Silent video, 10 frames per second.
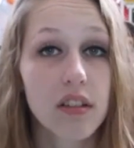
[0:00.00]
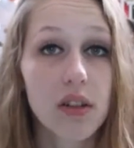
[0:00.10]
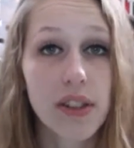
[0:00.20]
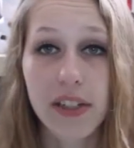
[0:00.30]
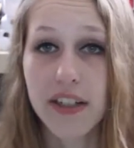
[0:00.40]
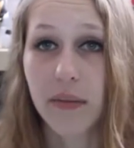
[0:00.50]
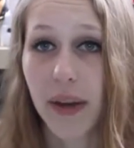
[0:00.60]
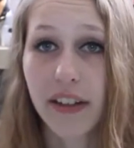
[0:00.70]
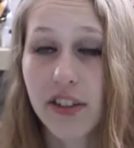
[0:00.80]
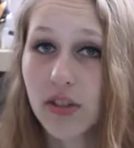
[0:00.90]
Louise Rennison
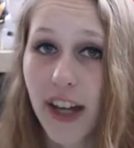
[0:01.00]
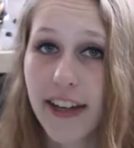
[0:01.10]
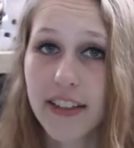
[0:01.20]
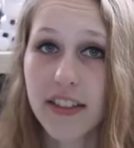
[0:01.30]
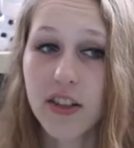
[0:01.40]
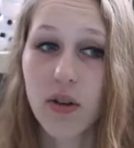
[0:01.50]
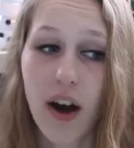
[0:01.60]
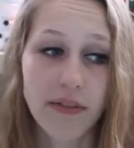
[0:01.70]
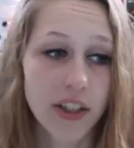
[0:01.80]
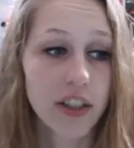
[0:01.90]
made Tallulah Casey, so
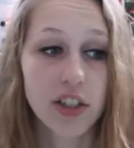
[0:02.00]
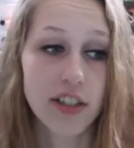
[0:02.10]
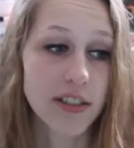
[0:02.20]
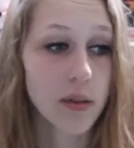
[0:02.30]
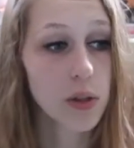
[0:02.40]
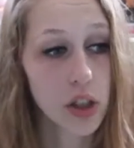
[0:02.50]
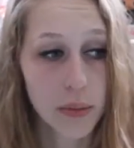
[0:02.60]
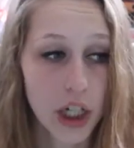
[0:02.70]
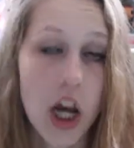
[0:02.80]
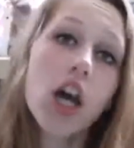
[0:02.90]
I feel like she has the same humor,